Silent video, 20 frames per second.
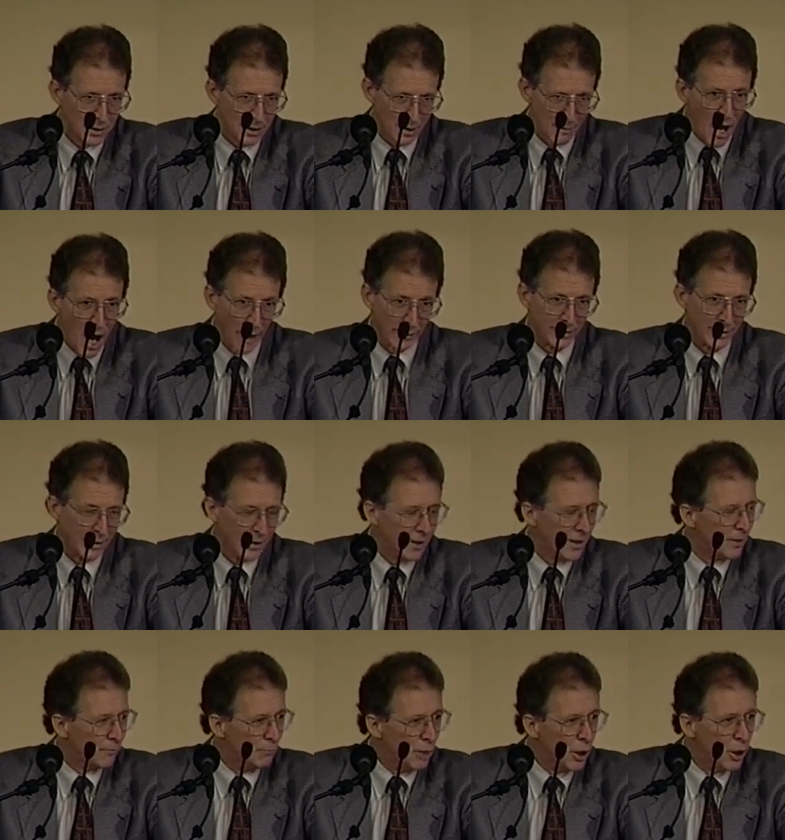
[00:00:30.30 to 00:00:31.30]
Come on,
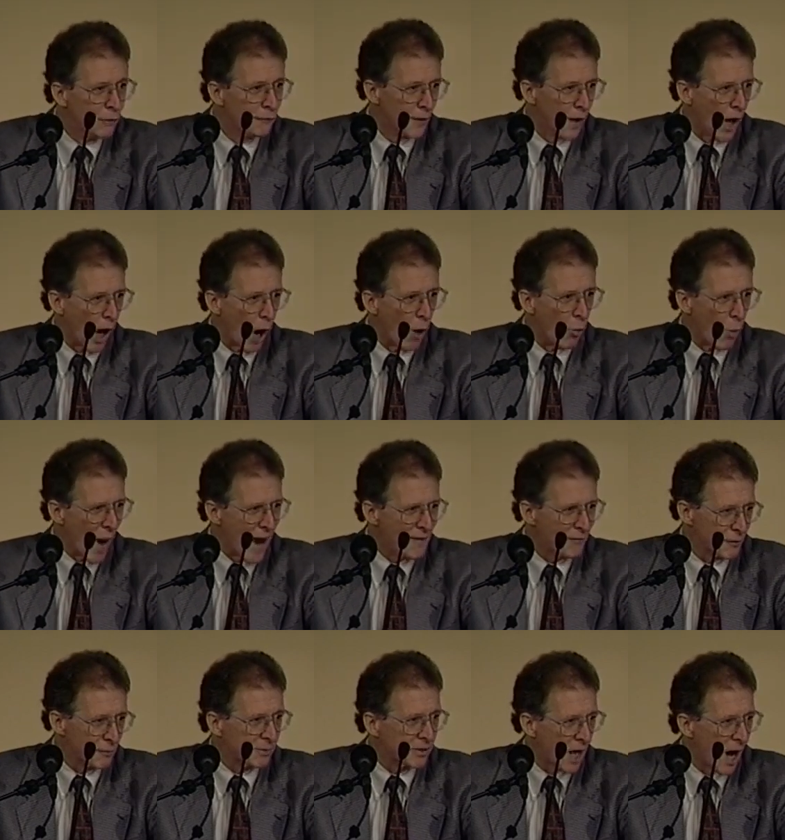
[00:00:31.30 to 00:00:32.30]
move away
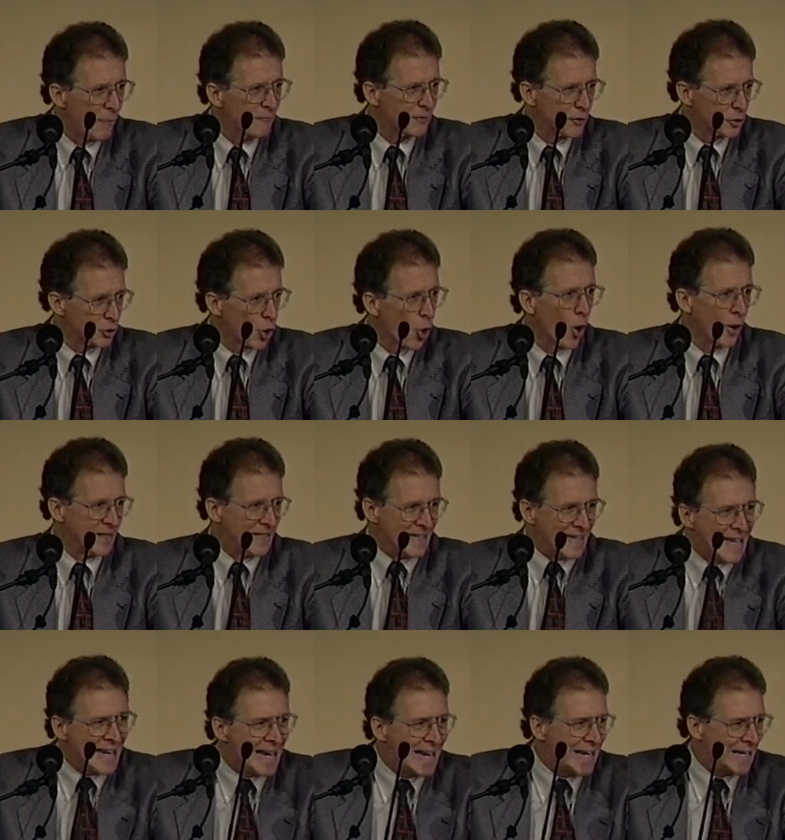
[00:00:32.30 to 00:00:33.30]
from comfort toward
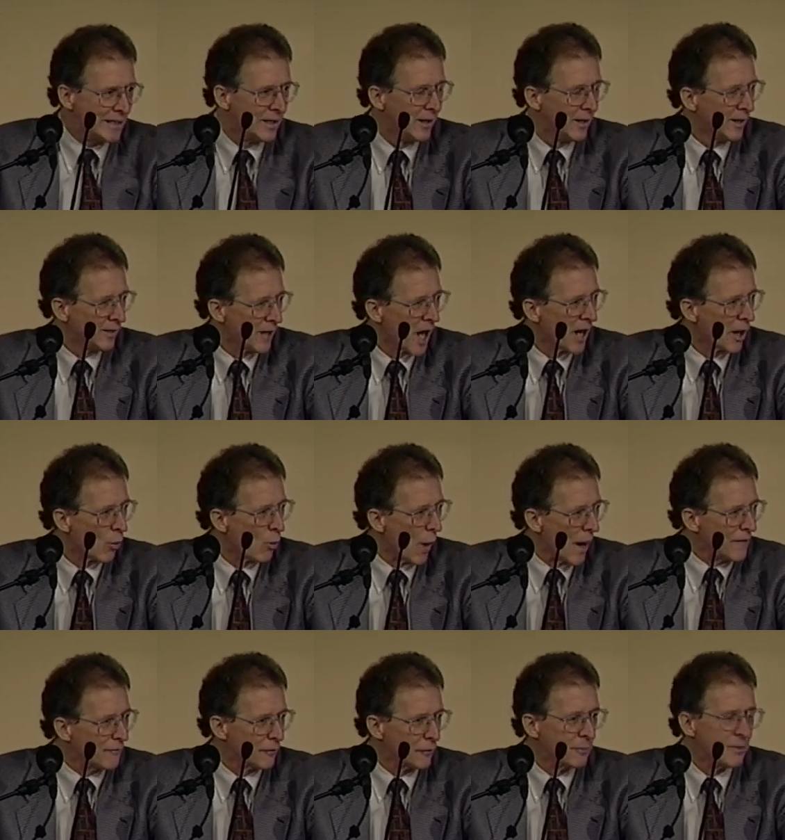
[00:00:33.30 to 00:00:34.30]
need, not
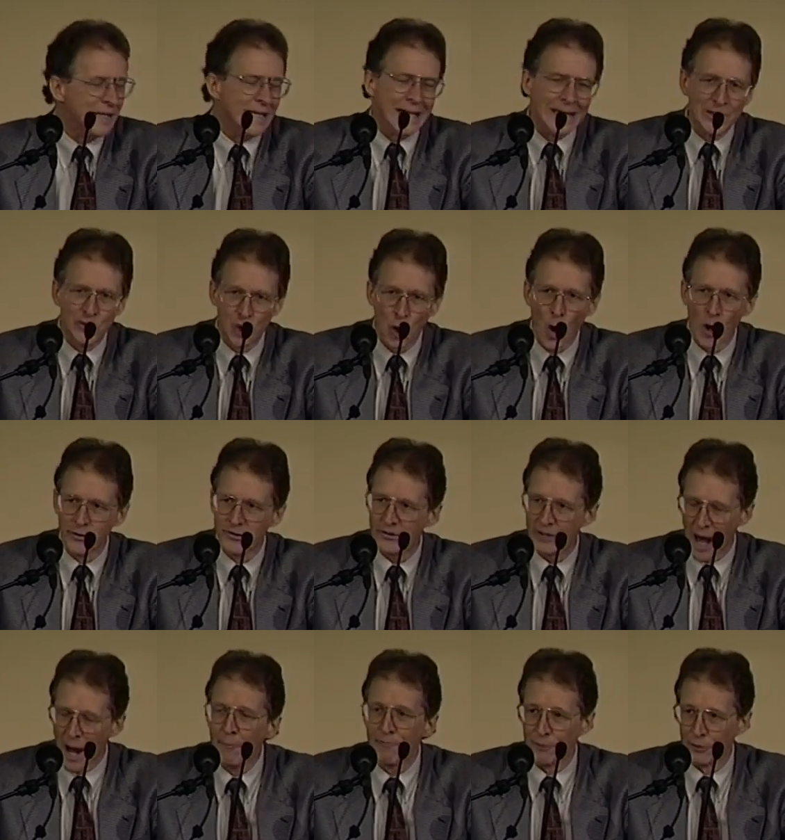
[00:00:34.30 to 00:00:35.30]
away from need toward
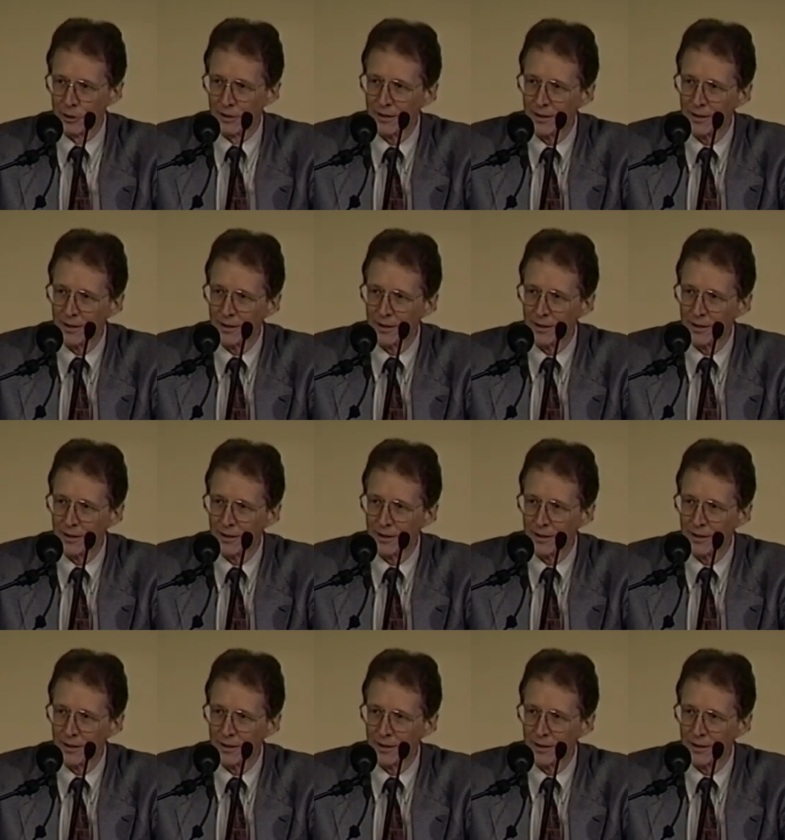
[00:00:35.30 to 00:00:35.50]
comfort.